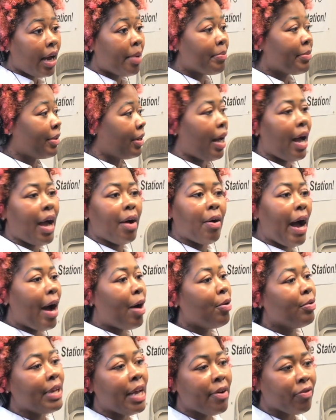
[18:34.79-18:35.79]

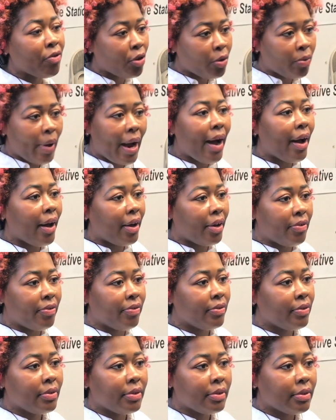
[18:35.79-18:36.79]
I'll never
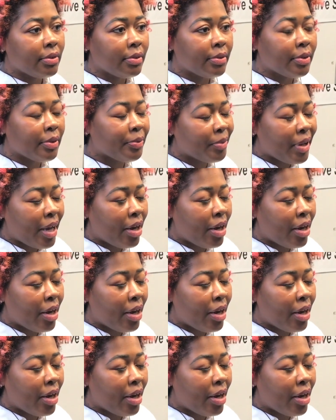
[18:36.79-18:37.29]
arrive. Right.